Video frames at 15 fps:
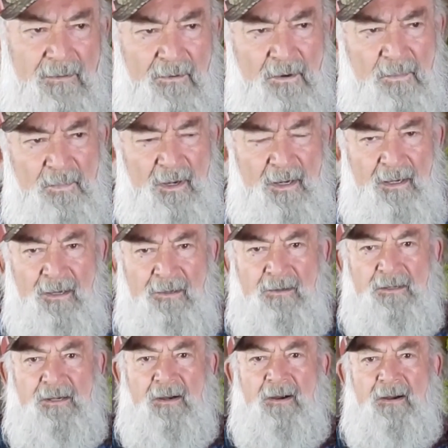group at
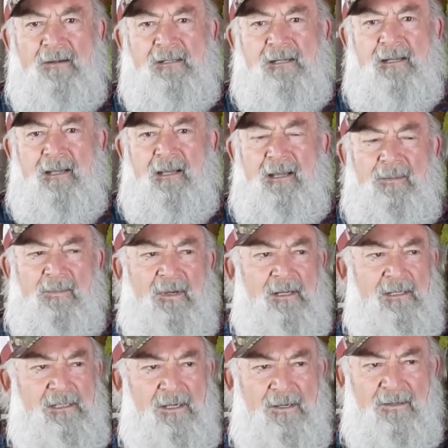100 yards, but
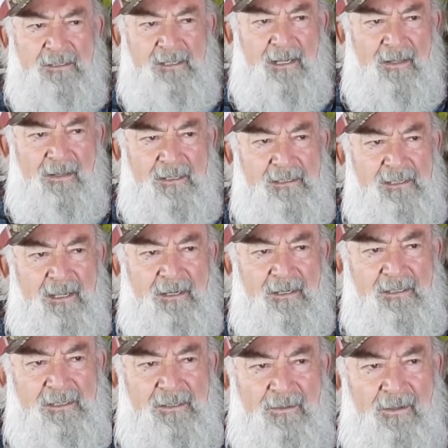it sure as hell is going
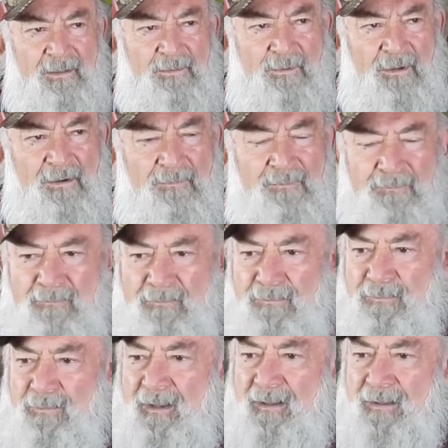to shoot at
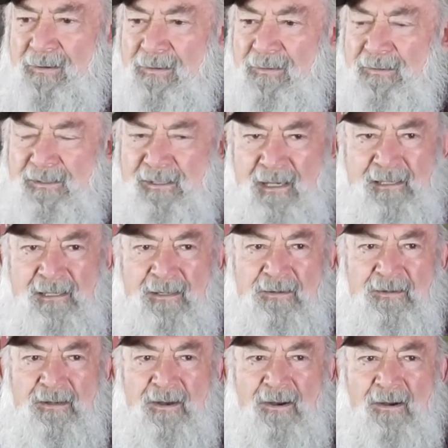300 or
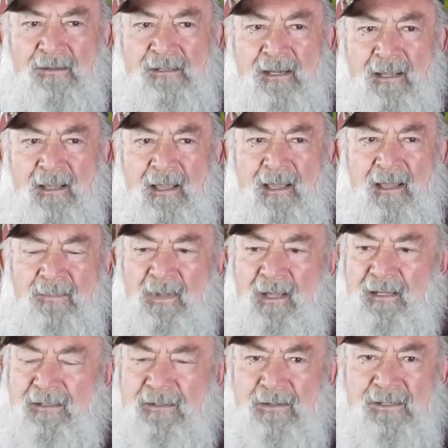600 yards
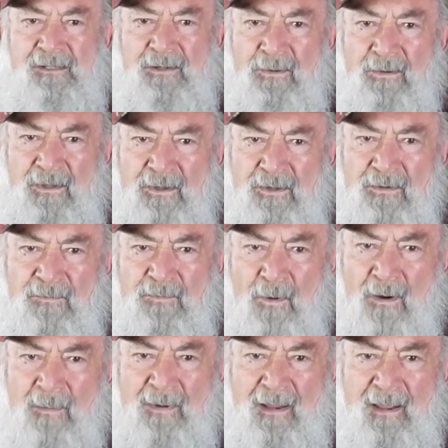because there's no
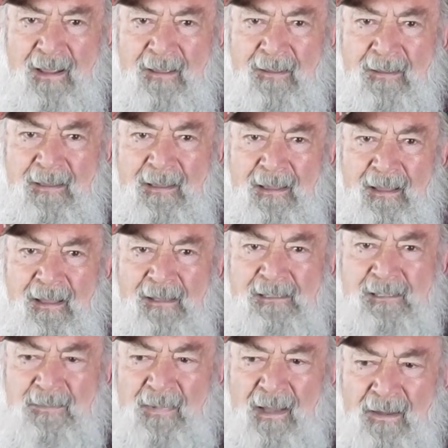uniformity.
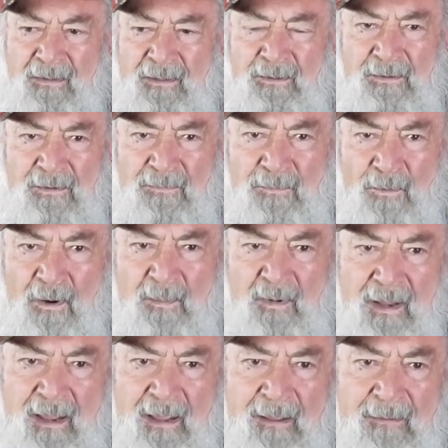It's about
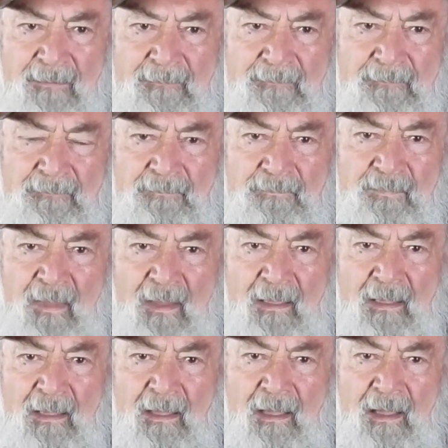uniformity.
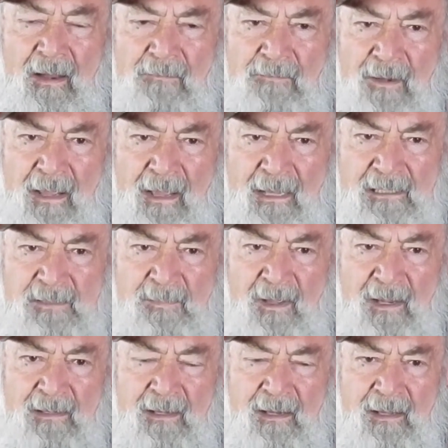Every
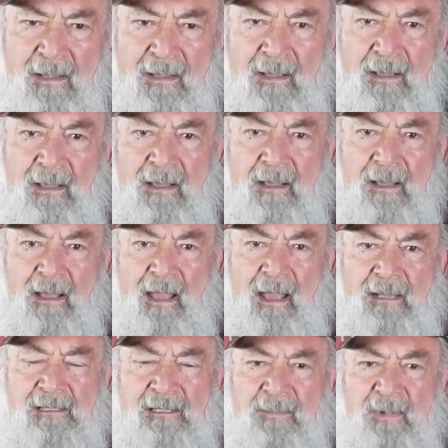aspect
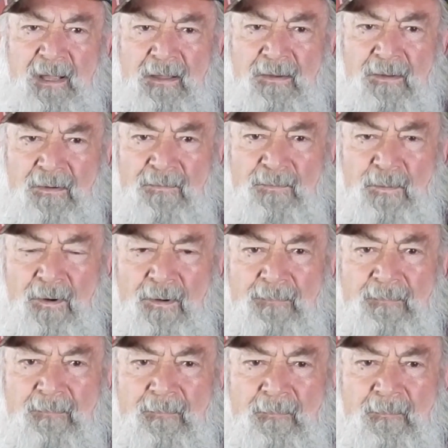has to be uniform.